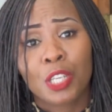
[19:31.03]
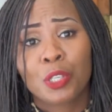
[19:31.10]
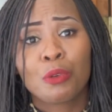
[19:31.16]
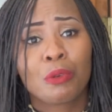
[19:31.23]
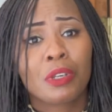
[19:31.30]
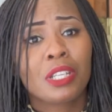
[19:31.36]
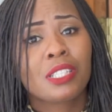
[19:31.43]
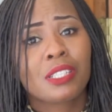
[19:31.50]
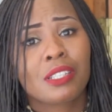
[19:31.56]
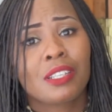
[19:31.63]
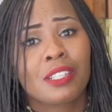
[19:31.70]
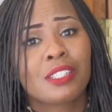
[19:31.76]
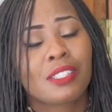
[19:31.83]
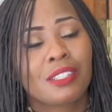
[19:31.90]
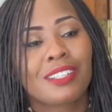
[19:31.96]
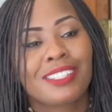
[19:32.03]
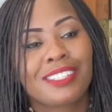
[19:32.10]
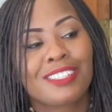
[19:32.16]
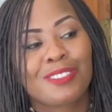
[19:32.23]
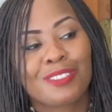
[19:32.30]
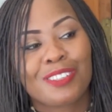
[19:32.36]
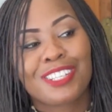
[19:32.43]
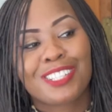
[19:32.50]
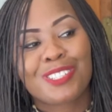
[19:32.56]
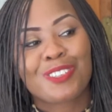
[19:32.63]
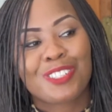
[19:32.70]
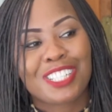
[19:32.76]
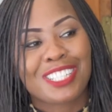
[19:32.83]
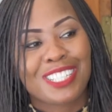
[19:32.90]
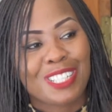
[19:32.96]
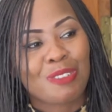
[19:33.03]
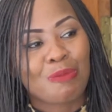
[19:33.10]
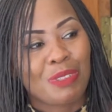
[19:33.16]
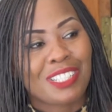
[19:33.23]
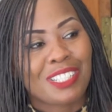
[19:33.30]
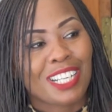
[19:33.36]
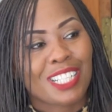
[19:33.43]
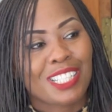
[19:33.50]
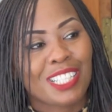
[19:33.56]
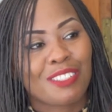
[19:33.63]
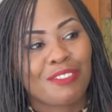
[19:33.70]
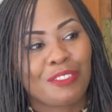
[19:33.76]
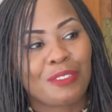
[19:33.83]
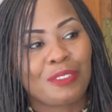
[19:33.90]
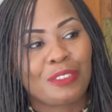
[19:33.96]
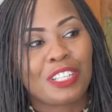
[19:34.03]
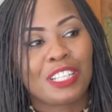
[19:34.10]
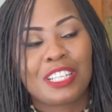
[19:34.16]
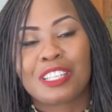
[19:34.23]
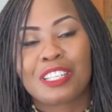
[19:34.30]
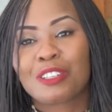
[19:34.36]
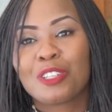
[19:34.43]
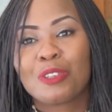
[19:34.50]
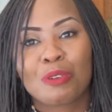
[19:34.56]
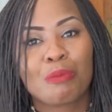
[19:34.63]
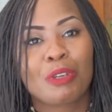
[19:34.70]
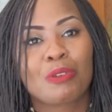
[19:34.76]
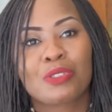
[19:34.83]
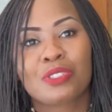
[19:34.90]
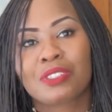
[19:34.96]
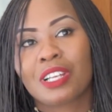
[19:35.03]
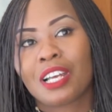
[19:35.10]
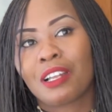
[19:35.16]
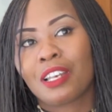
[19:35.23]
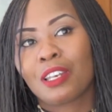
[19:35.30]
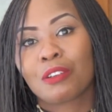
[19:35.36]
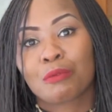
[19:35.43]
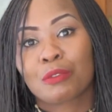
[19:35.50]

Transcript: it's not easy to be successful. Because